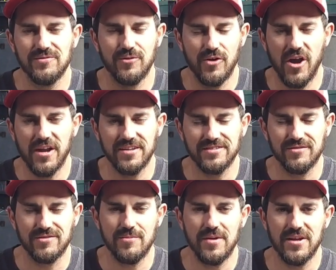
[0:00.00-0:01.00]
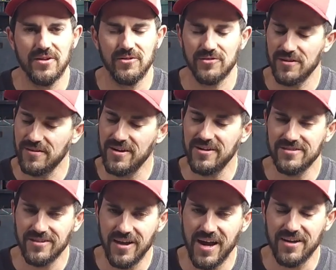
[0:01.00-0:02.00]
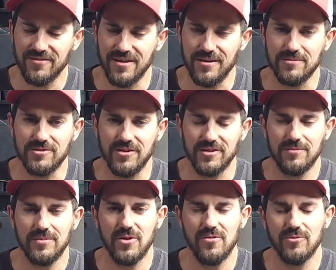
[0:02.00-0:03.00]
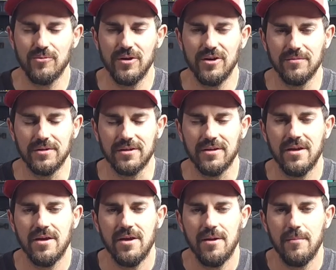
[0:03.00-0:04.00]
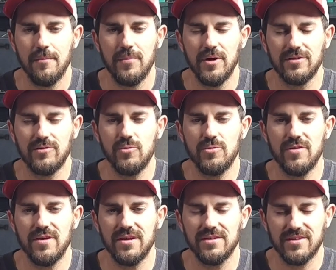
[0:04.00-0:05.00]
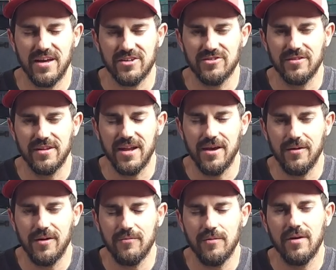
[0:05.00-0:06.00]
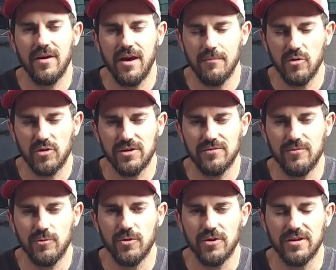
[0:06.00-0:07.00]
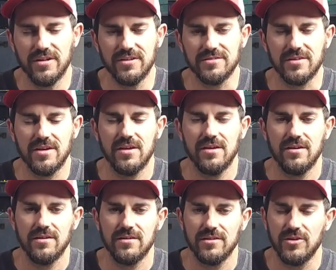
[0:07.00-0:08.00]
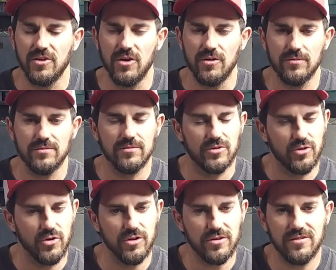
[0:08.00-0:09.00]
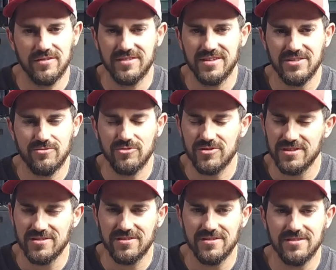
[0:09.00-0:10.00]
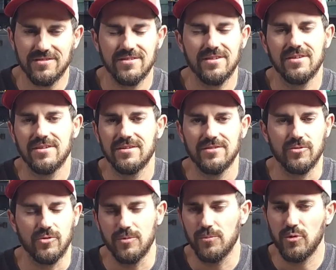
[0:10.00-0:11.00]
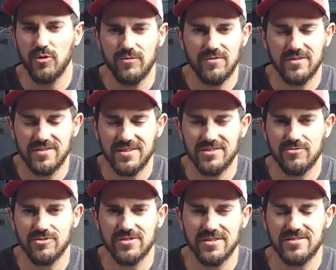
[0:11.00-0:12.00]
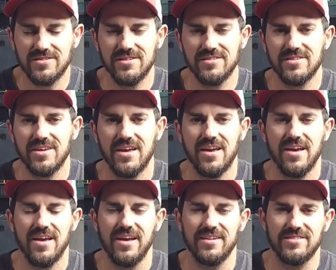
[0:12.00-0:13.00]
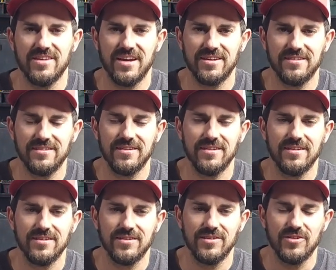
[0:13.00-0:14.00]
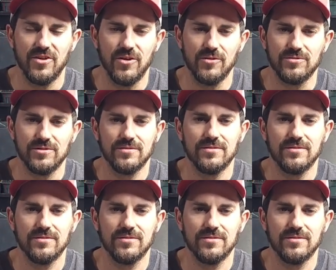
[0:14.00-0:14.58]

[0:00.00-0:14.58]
varieties of tomatoes, and there's a lot of them, so it can be overwhelming. But two things actually that I'm looking for is, good disease resistance or improved disease resistance. And second, I'm